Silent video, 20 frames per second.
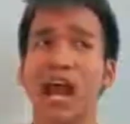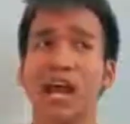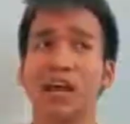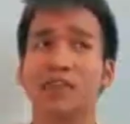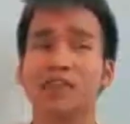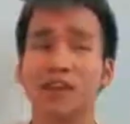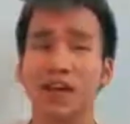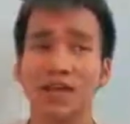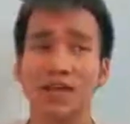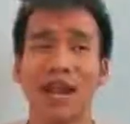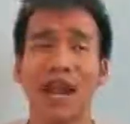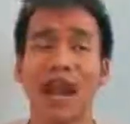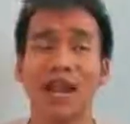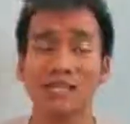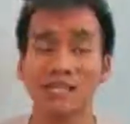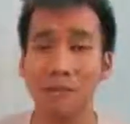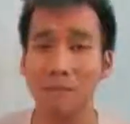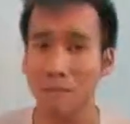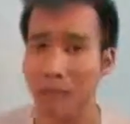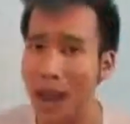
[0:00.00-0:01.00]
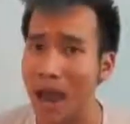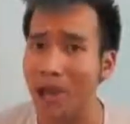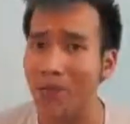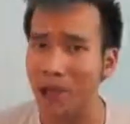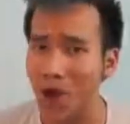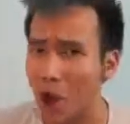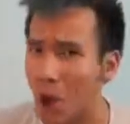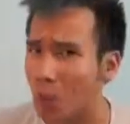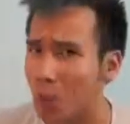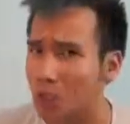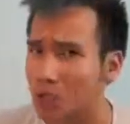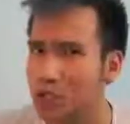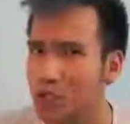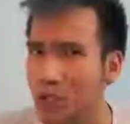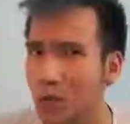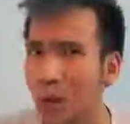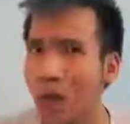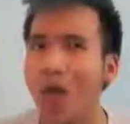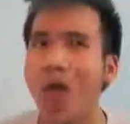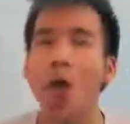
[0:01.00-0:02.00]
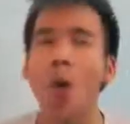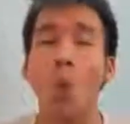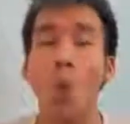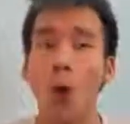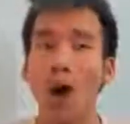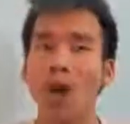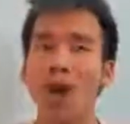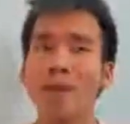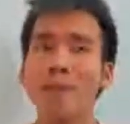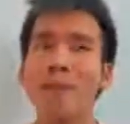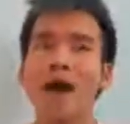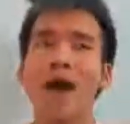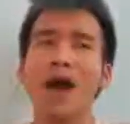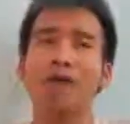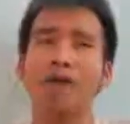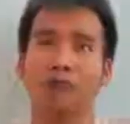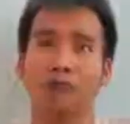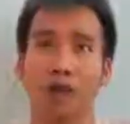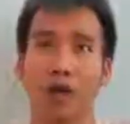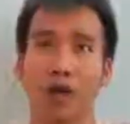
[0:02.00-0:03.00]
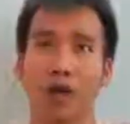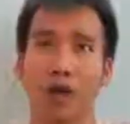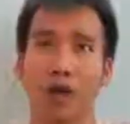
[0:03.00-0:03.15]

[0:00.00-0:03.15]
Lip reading: and I forgot that I had some math homework too. One of my